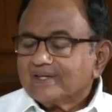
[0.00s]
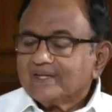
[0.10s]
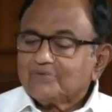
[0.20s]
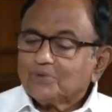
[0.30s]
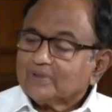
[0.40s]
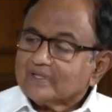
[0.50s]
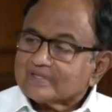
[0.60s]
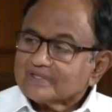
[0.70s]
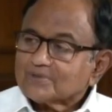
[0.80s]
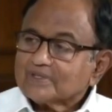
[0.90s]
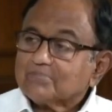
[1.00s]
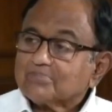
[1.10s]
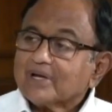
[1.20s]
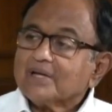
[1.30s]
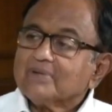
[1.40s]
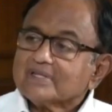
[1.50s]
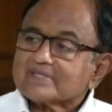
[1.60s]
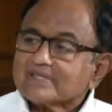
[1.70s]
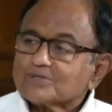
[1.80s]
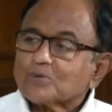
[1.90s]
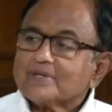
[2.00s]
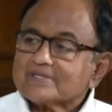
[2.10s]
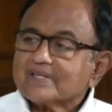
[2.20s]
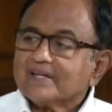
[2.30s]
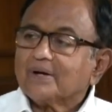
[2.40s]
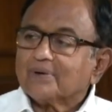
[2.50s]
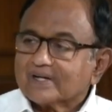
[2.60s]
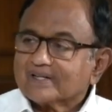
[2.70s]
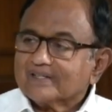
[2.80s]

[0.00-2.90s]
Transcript: If you listen to the Prime Minister's question hour